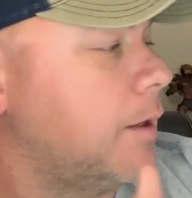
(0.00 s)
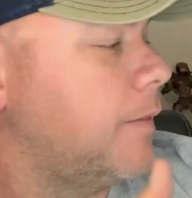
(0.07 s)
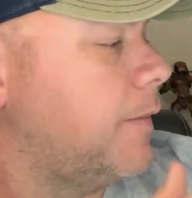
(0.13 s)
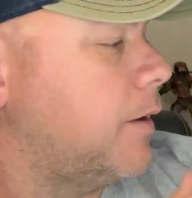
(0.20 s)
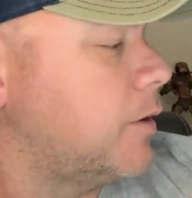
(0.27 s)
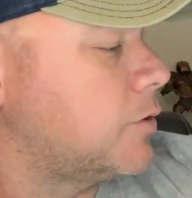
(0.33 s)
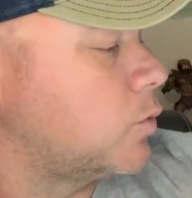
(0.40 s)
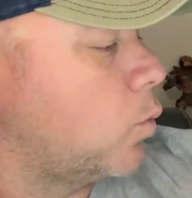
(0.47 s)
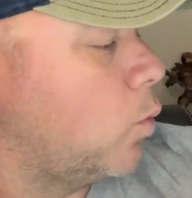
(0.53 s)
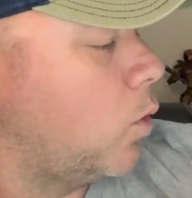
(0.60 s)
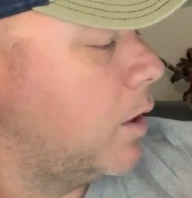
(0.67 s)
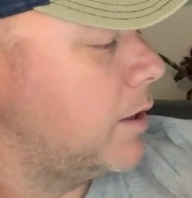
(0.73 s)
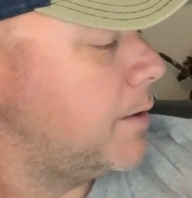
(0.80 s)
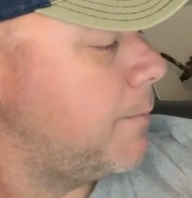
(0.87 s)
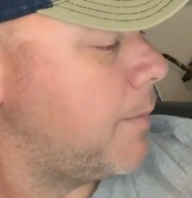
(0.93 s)
There's
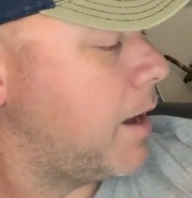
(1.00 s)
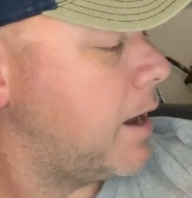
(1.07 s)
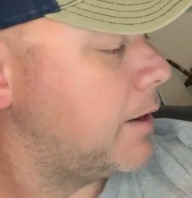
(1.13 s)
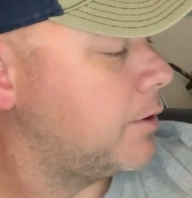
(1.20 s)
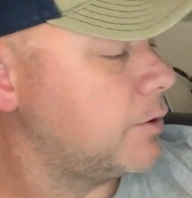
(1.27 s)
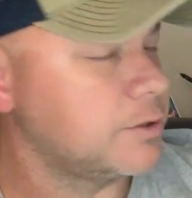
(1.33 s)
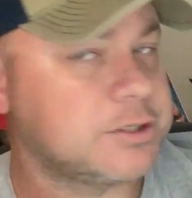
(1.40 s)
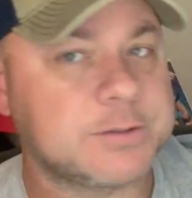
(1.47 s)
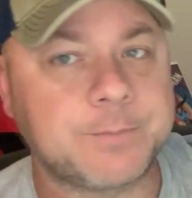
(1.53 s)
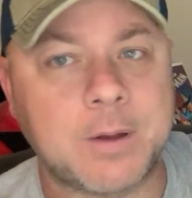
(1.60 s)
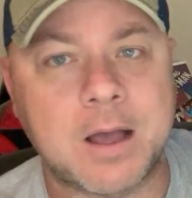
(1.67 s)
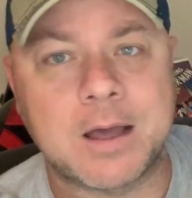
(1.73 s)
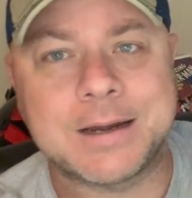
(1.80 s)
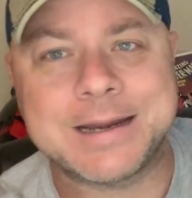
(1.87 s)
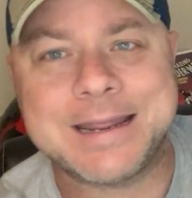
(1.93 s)
one minor spot